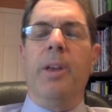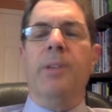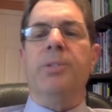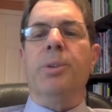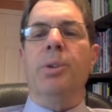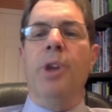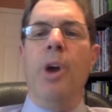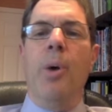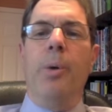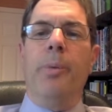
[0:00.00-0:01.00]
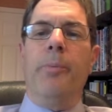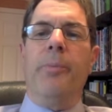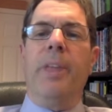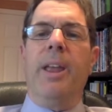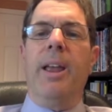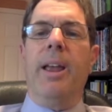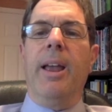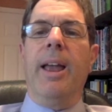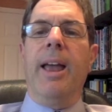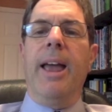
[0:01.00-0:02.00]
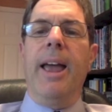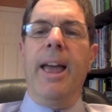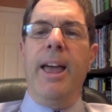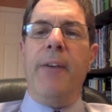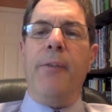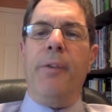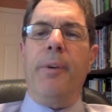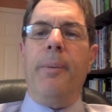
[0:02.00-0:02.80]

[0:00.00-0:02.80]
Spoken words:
So note, if